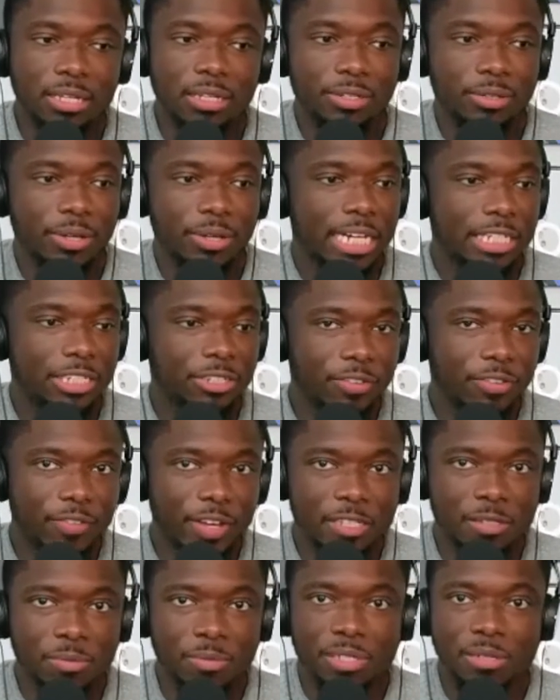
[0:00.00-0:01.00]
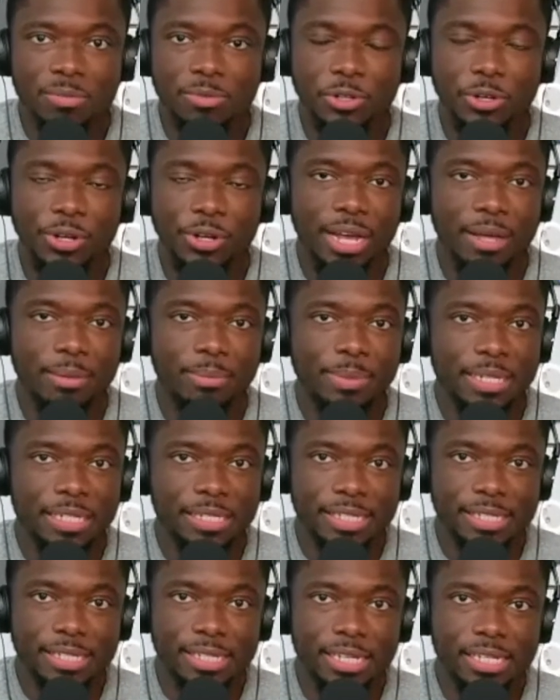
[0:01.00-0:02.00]
You got your investments. I'm sure you got
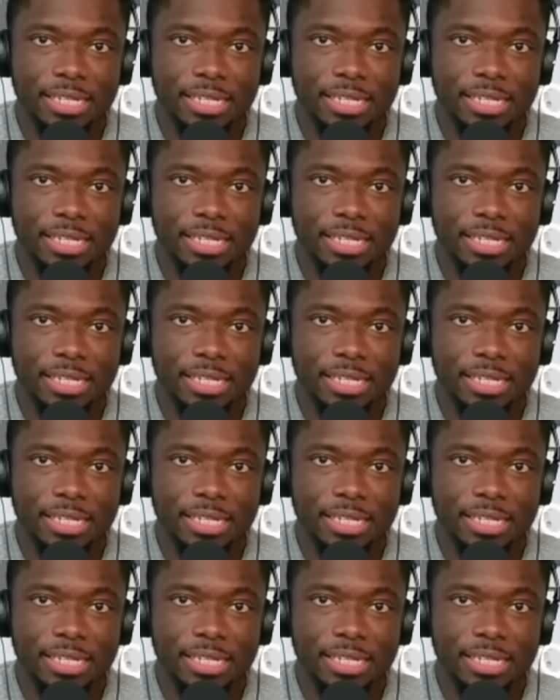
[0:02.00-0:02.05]
businesses.